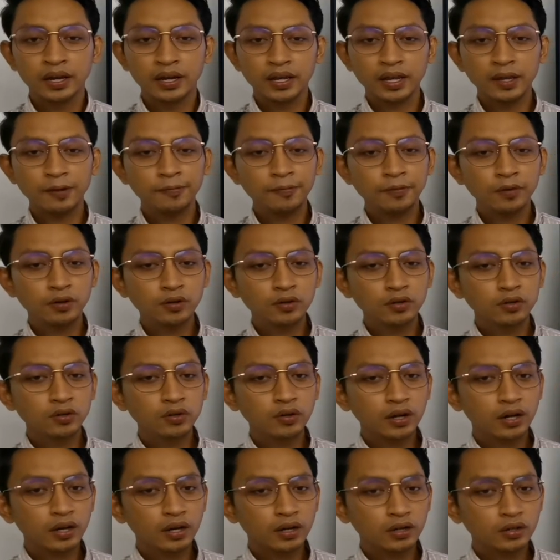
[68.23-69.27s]
If
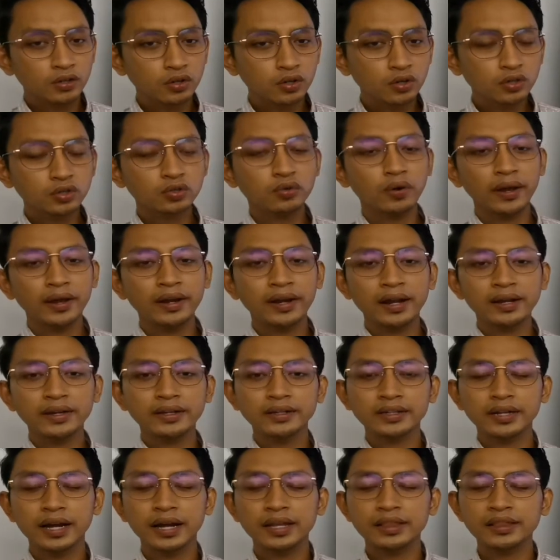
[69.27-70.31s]
you go to
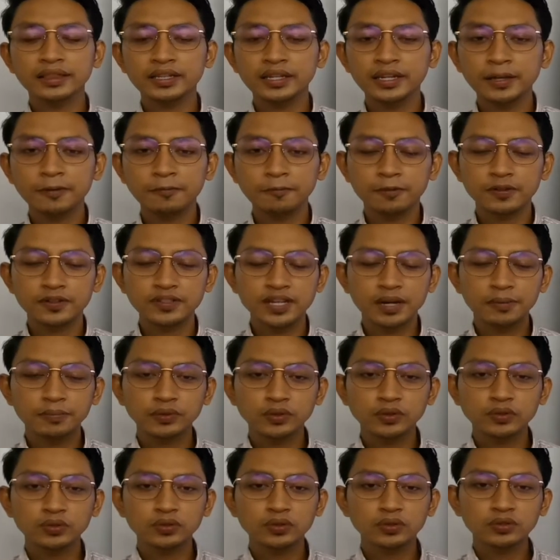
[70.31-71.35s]
another country, for
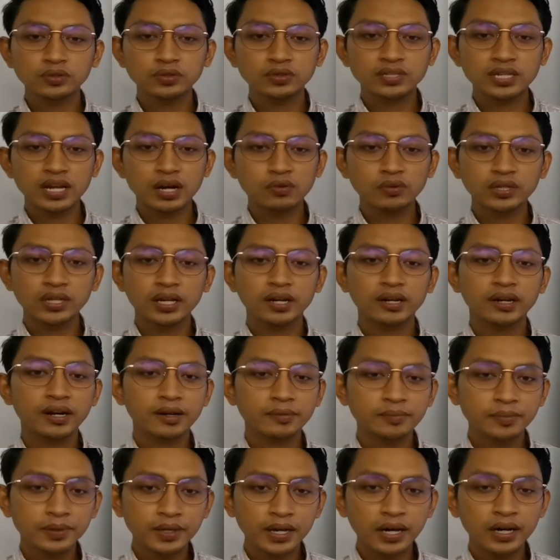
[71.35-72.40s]
example, you go to Saudi
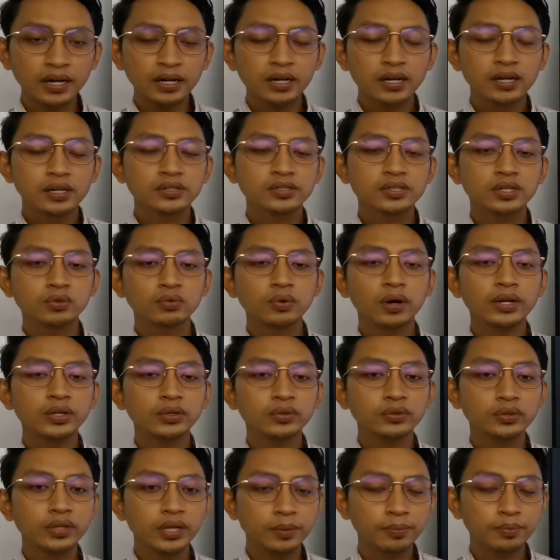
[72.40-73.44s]
Arabia, so
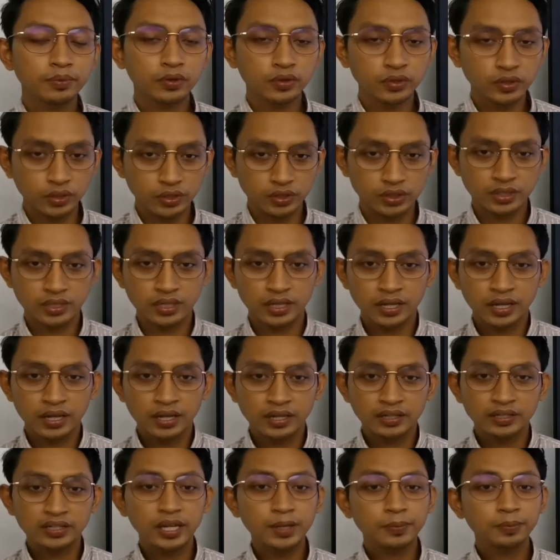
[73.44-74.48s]
what do they produce?
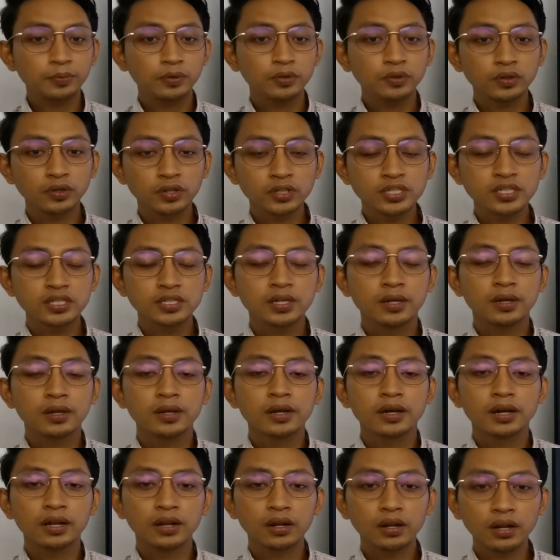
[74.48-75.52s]
They produce
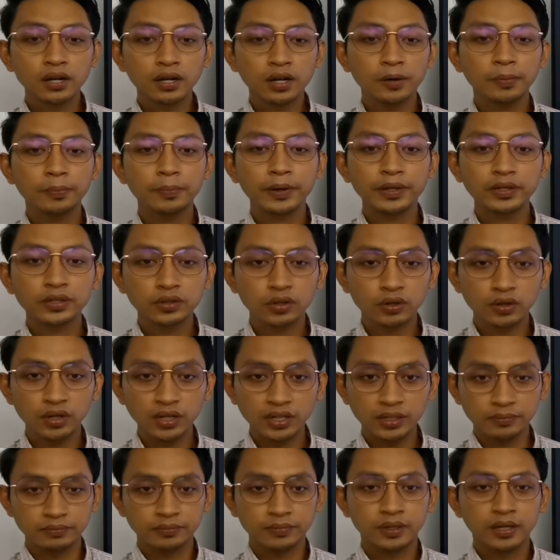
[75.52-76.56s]
a lot of
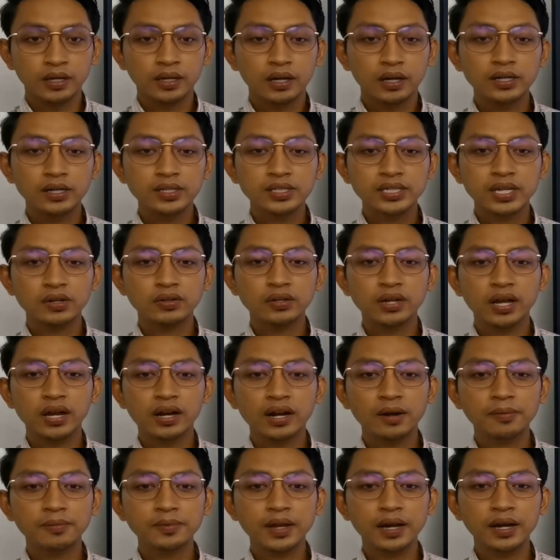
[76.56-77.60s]
petroleum. Saudi
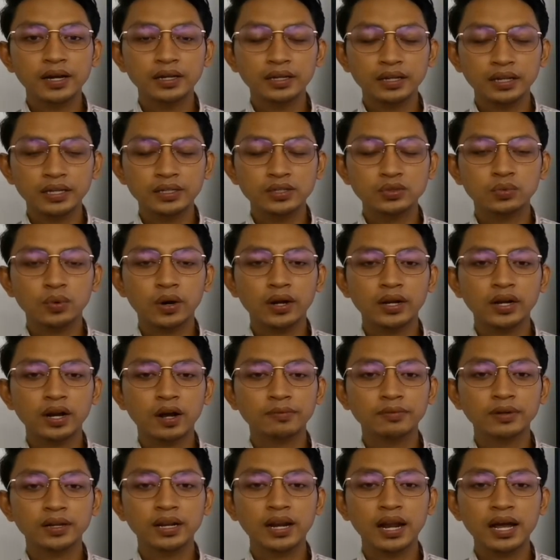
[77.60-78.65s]
Arabia is one
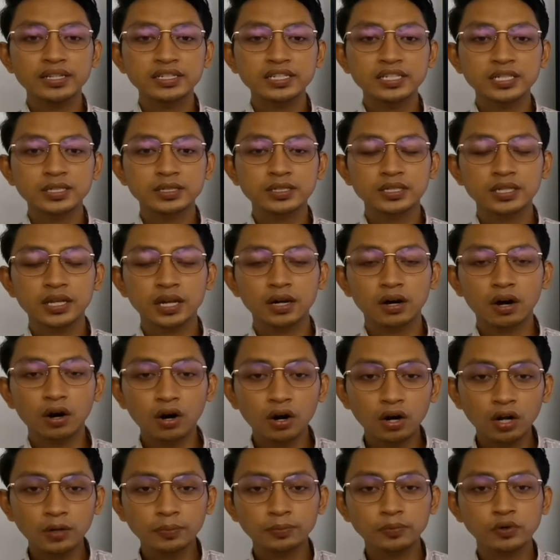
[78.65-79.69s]
of the largest
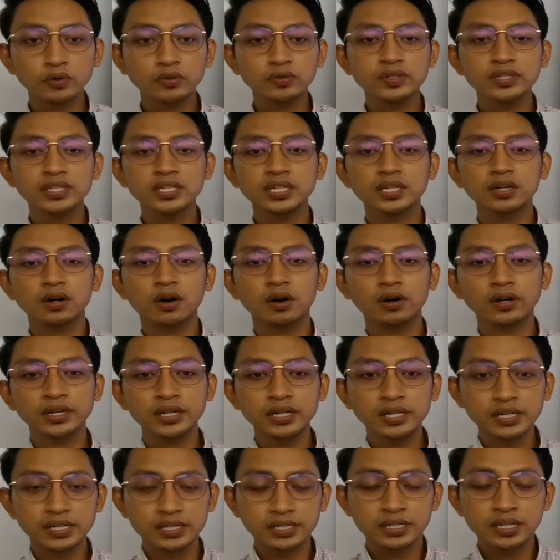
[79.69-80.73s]
oil producer
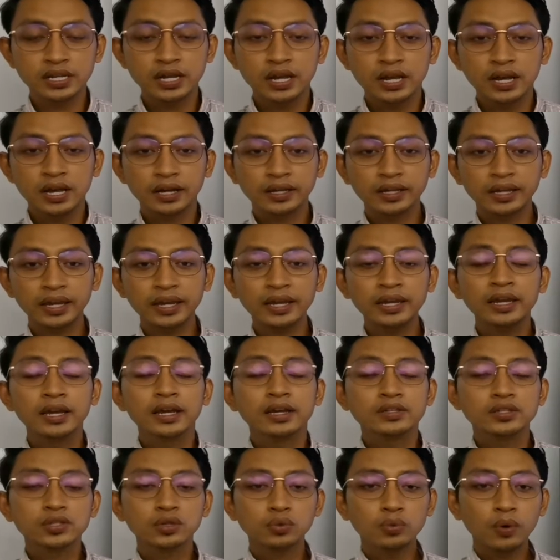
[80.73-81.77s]
on earth.
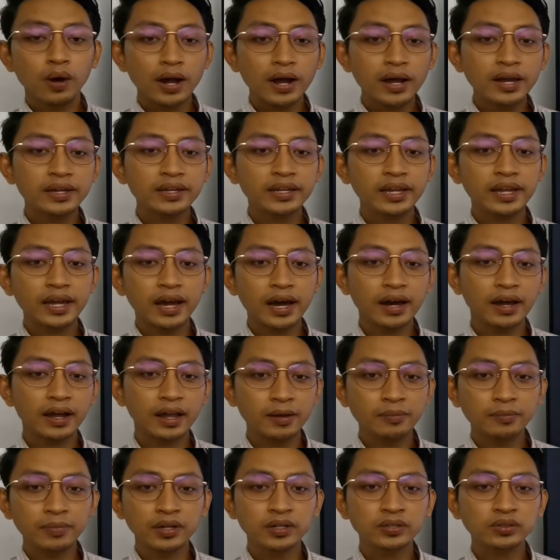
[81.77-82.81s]
Okay, so why they
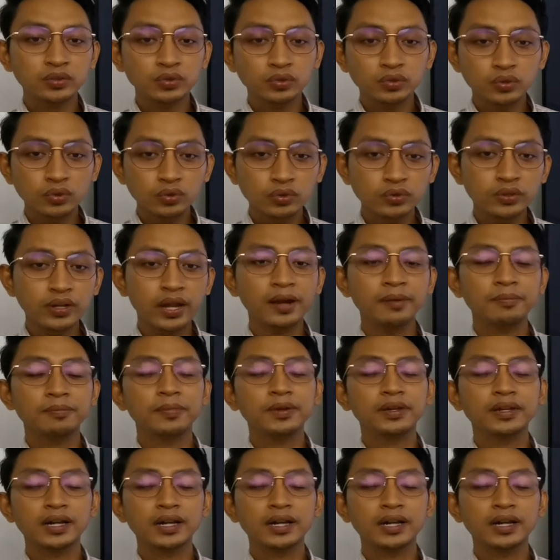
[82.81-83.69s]
are able to do that?